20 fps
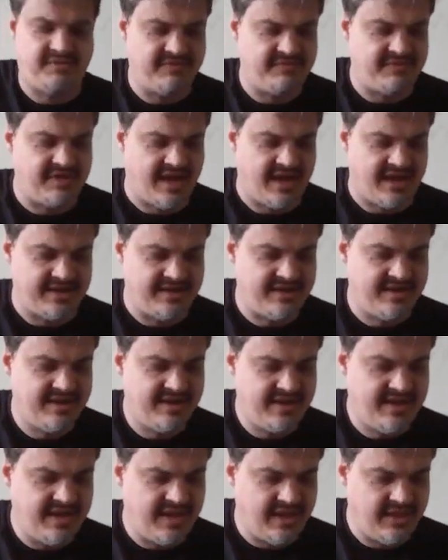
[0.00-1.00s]
You've got
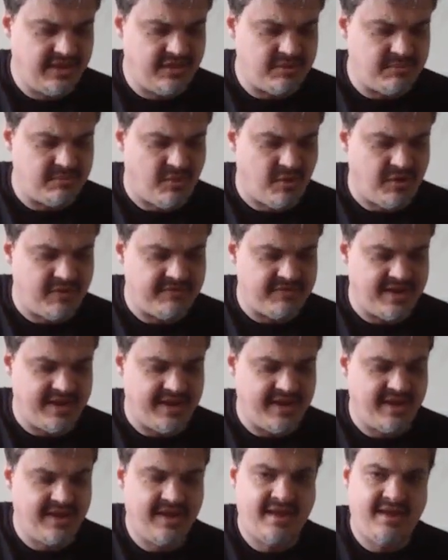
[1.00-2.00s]
a little more of
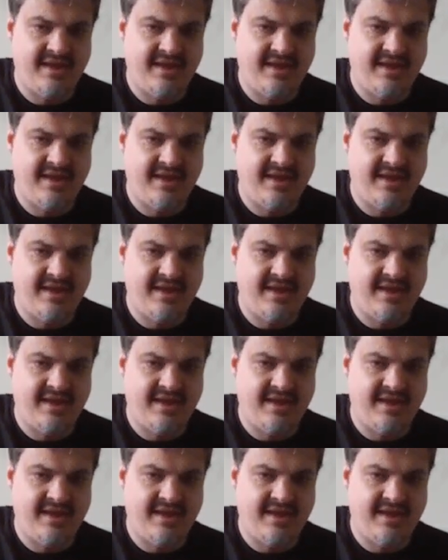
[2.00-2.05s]
a